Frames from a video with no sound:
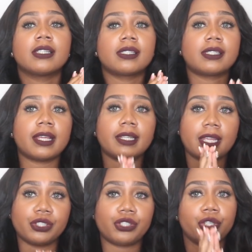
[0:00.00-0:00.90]

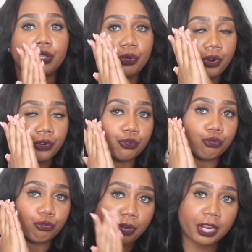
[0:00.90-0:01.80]
set into
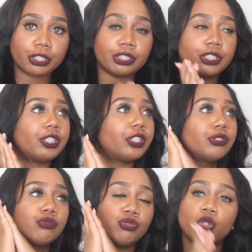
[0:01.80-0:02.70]
your
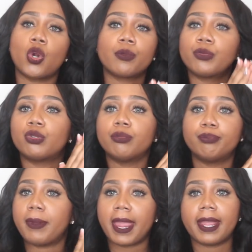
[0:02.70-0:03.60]
regular,
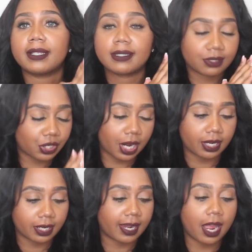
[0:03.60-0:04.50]
normal bank
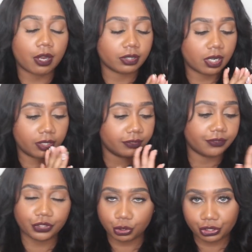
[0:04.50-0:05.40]
checking account
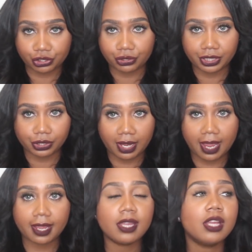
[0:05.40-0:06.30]
of your choice,
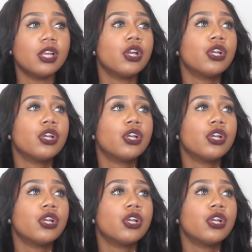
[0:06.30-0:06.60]
okay?